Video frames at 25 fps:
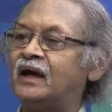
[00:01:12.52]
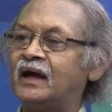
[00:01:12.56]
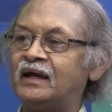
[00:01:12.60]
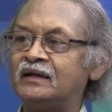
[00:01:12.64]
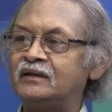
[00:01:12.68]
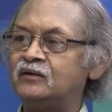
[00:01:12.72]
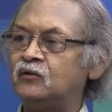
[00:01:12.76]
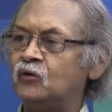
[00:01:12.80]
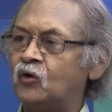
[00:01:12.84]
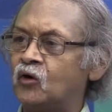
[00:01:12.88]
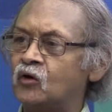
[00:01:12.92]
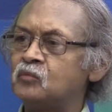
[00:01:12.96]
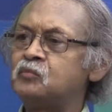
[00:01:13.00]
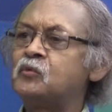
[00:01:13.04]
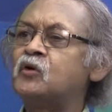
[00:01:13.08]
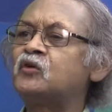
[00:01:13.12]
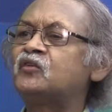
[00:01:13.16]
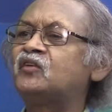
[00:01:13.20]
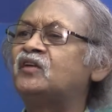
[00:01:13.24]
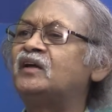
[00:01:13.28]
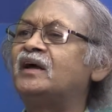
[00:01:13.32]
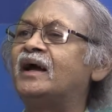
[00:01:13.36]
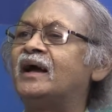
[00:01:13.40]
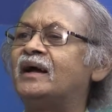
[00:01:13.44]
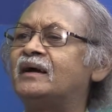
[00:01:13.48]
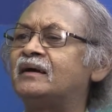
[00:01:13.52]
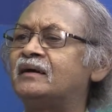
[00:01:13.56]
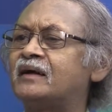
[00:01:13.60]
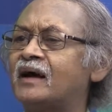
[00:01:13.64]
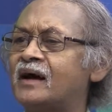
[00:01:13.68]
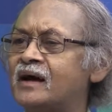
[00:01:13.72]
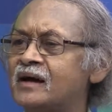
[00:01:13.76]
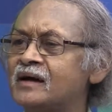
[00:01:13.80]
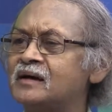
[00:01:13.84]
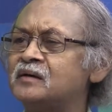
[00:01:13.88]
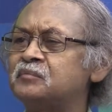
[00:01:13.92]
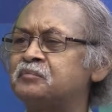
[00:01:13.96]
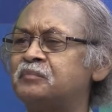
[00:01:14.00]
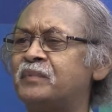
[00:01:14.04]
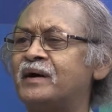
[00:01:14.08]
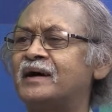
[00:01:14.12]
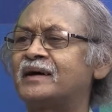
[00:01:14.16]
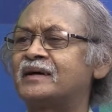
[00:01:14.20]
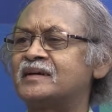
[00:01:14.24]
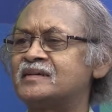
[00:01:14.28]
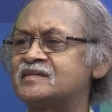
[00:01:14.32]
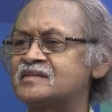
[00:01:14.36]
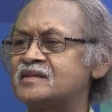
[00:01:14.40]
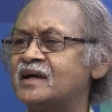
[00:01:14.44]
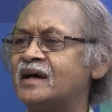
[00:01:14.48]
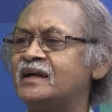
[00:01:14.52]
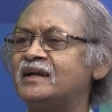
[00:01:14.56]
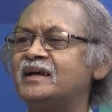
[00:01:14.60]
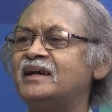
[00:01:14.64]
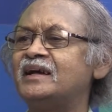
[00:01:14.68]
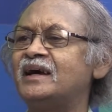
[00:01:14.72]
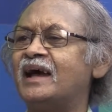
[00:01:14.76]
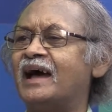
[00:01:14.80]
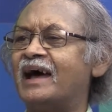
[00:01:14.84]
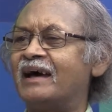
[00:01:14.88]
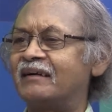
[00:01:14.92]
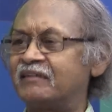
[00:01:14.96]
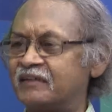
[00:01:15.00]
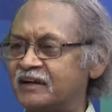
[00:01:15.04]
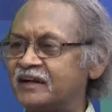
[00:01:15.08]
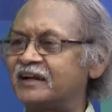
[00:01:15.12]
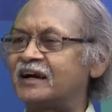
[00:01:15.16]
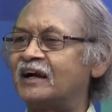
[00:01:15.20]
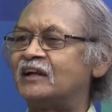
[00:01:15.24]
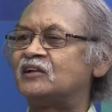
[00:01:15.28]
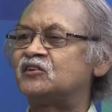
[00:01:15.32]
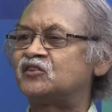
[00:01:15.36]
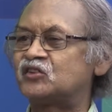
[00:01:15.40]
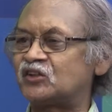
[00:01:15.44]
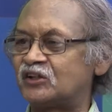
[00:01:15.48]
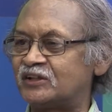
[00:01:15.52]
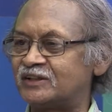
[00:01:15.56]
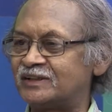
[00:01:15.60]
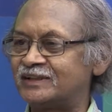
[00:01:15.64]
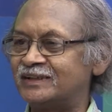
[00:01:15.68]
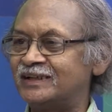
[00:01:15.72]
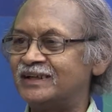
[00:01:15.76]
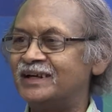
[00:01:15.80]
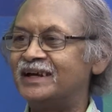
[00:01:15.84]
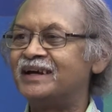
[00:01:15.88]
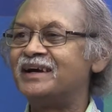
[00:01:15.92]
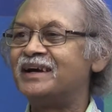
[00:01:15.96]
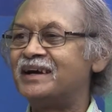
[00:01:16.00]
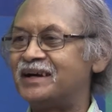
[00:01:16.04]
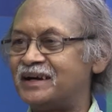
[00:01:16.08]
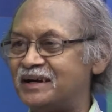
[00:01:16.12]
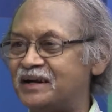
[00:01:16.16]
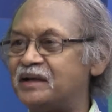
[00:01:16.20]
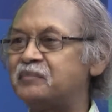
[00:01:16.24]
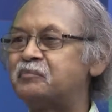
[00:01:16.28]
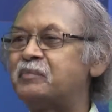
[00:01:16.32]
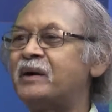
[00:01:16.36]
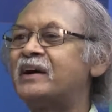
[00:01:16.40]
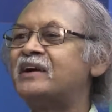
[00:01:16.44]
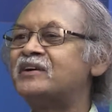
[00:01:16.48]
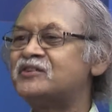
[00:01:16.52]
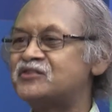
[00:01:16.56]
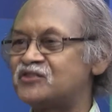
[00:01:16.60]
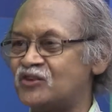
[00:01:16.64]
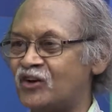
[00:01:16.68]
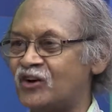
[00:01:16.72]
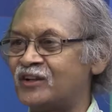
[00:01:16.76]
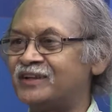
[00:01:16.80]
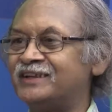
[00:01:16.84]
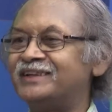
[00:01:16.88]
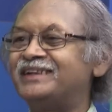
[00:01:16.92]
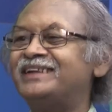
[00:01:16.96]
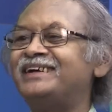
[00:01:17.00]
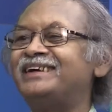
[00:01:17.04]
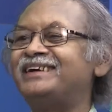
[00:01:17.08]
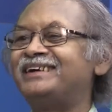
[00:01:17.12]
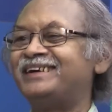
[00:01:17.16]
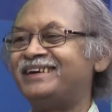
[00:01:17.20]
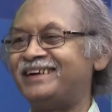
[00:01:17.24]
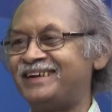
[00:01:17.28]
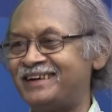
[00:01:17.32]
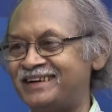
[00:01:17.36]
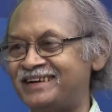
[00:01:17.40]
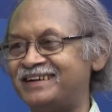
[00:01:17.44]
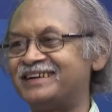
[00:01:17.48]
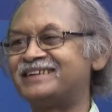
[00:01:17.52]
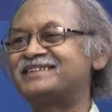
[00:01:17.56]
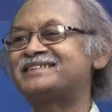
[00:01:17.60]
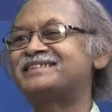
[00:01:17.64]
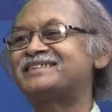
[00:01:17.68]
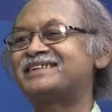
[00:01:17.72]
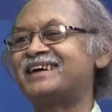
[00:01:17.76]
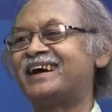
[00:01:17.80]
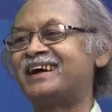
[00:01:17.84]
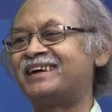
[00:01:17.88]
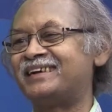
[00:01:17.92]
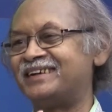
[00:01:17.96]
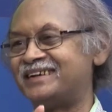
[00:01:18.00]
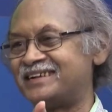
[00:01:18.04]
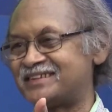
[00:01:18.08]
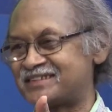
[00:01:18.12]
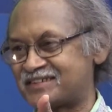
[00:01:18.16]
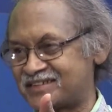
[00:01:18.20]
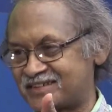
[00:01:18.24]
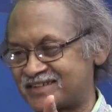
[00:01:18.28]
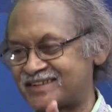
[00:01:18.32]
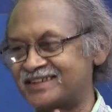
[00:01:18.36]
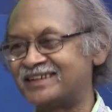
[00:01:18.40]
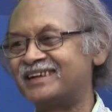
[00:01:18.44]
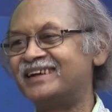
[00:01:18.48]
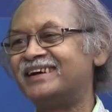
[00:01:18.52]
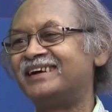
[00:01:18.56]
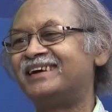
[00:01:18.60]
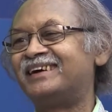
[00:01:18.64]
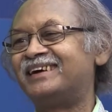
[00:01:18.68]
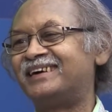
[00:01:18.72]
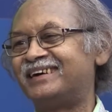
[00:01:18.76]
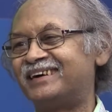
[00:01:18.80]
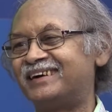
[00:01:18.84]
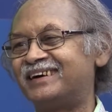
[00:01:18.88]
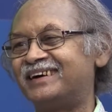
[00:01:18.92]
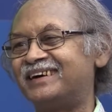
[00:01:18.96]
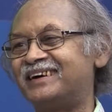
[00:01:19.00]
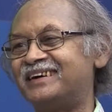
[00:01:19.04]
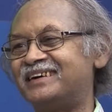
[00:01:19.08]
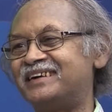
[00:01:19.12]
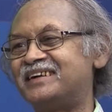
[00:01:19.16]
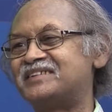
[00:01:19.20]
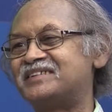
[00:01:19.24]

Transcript: And almost the entire Pakistani agriculture depends on the Indus and its uh,